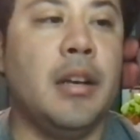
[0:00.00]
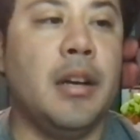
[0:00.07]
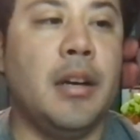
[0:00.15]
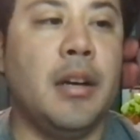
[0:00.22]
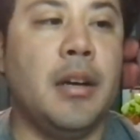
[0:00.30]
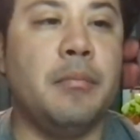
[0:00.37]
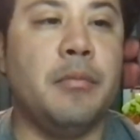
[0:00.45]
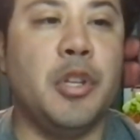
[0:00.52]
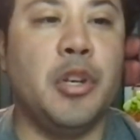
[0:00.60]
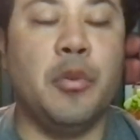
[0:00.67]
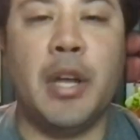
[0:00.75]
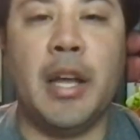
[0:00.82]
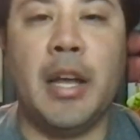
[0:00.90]

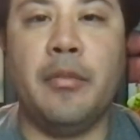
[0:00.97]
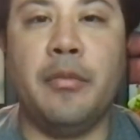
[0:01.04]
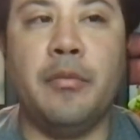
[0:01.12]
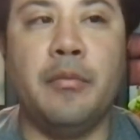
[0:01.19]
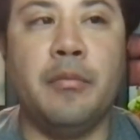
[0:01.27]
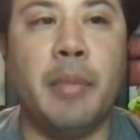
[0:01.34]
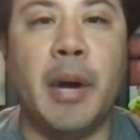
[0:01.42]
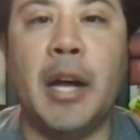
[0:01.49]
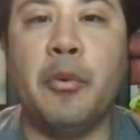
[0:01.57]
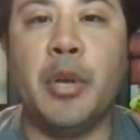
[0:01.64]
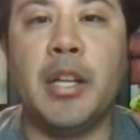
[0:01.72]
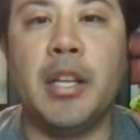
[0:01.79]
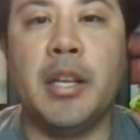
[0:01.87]
We have bi-weekly